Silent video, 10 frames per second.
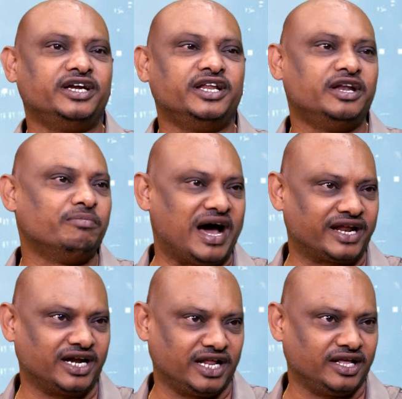did it in
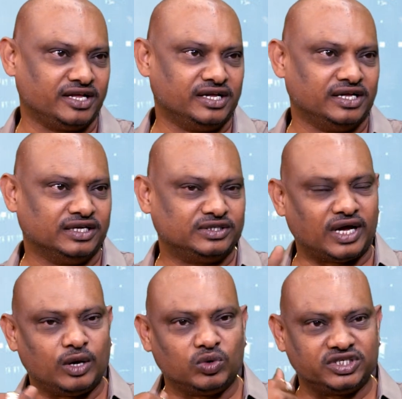marketing. So
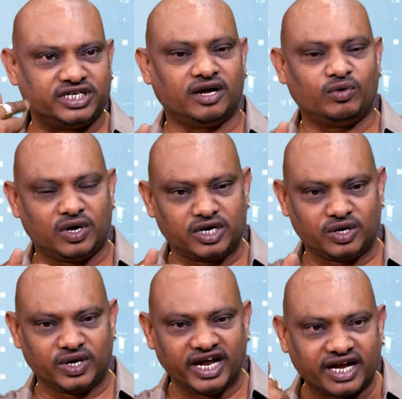I always
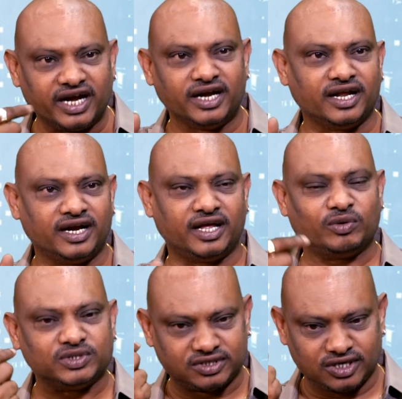wanted to get in, and I
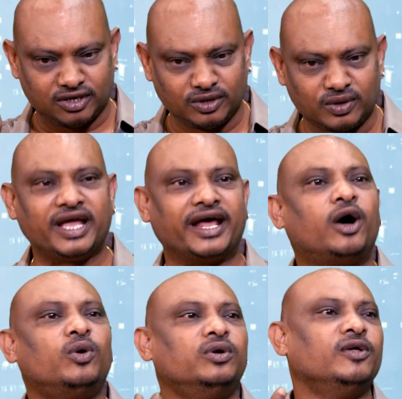was looking
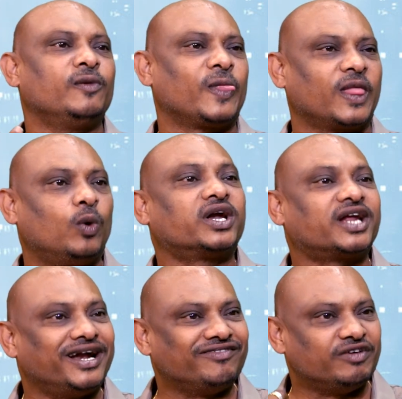around what
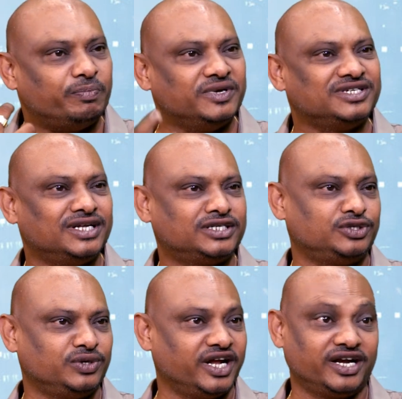kind of a business I
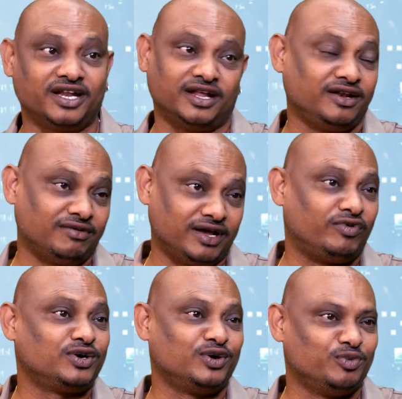should get in. I know I
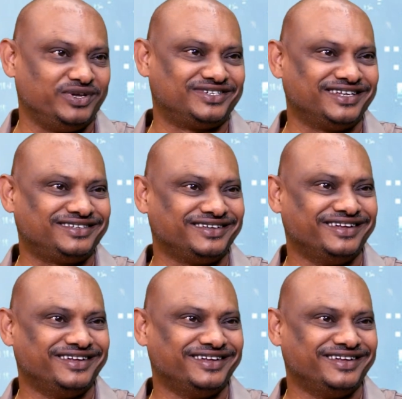want to do business,